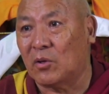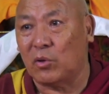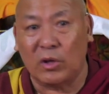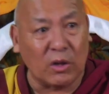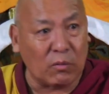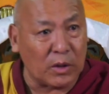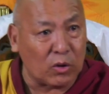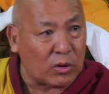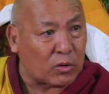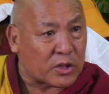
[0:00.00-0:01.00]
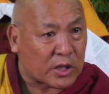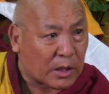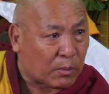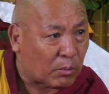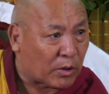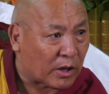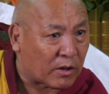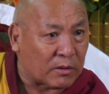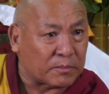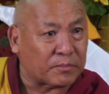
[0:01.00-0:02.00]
So you need, we need to start from that.